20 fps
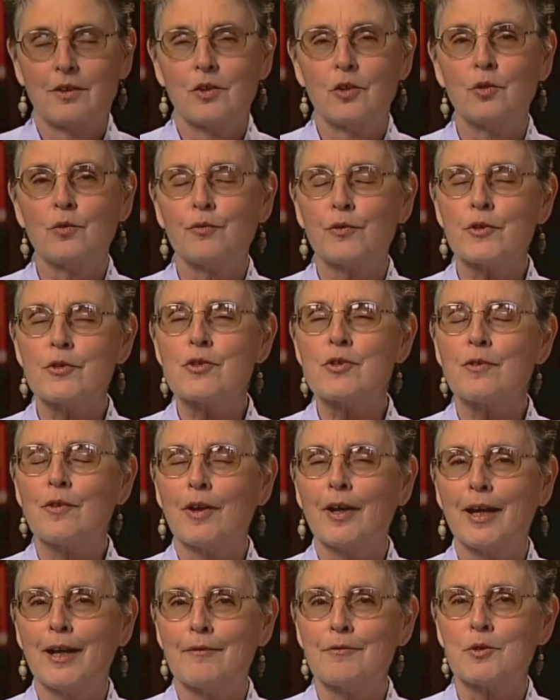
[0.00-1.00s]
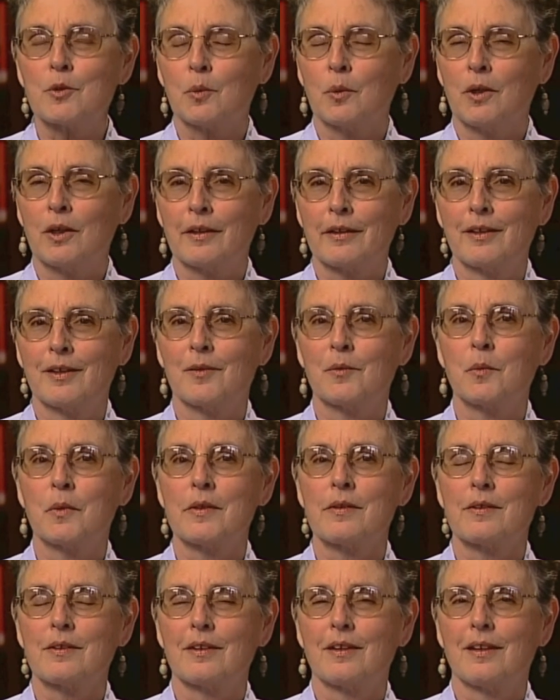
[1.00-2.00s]
You first of all have to walk in
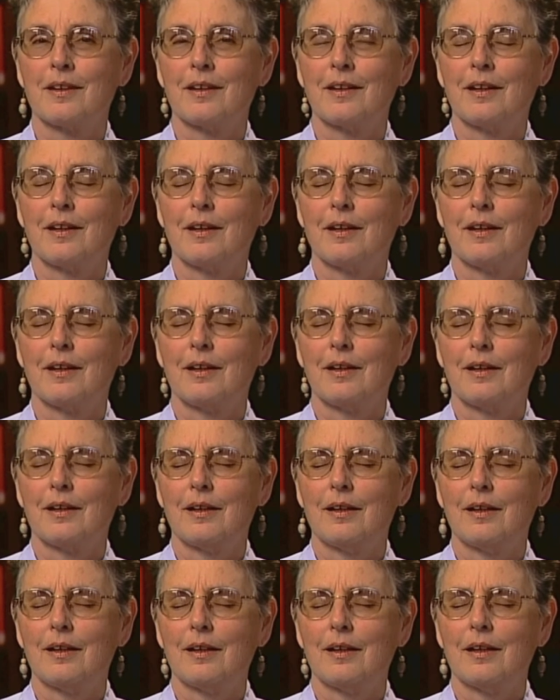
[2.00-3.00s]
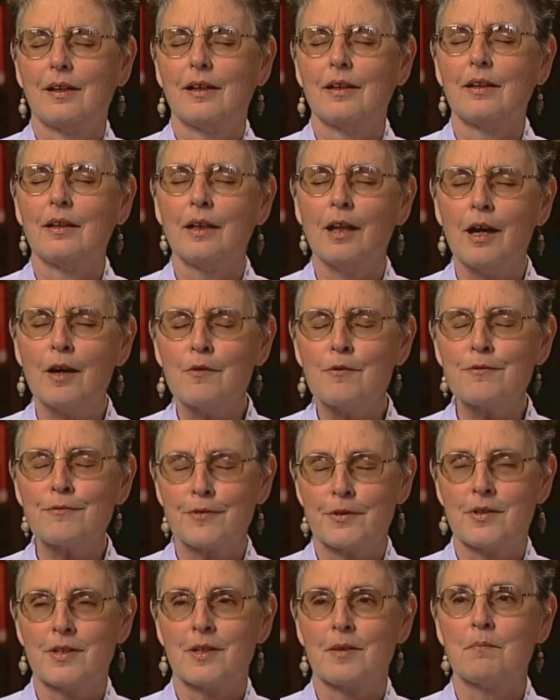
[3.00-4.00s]
with love
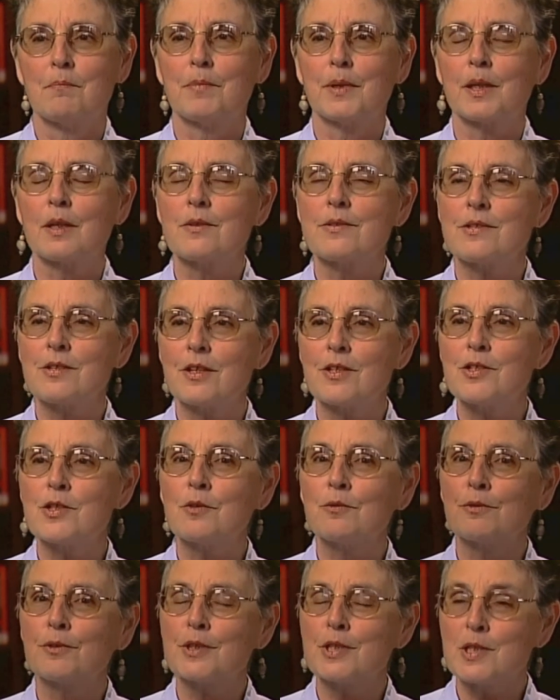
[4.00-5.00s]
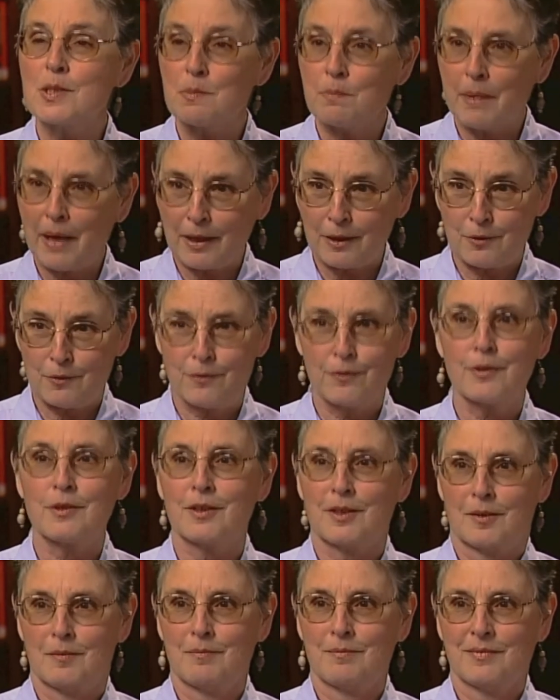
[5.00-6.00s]
for them, but a sense of respect for
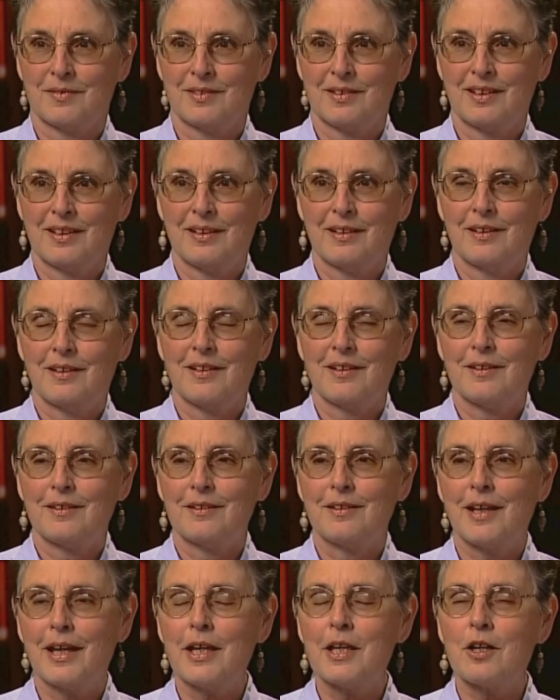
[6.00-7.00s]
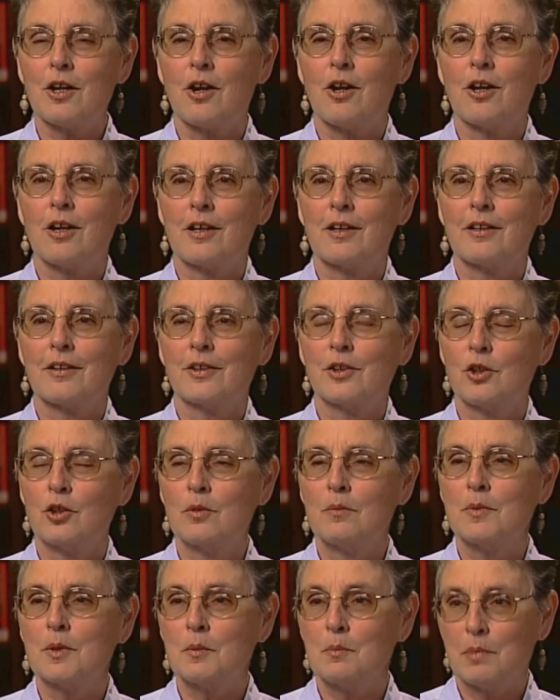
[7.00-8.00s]
them. They are
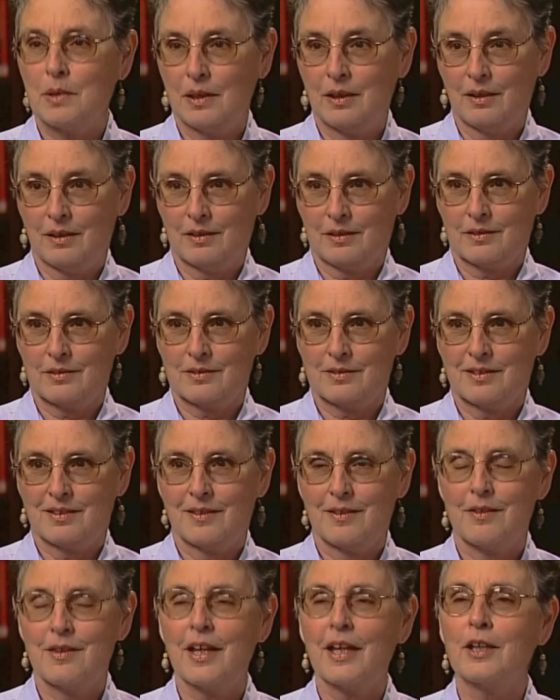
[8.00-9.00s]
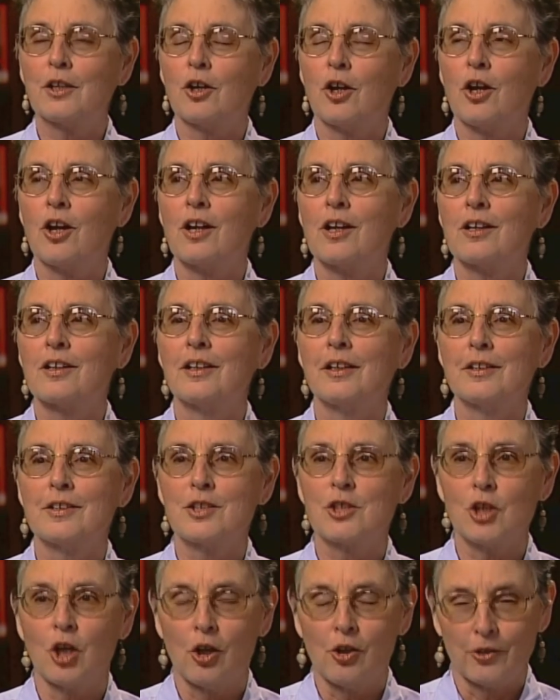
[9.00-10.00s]
human beings. They are
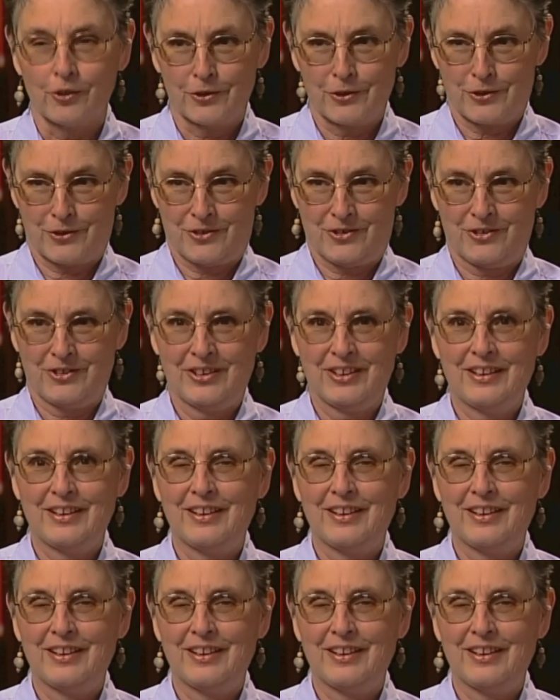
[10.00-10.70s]
adults.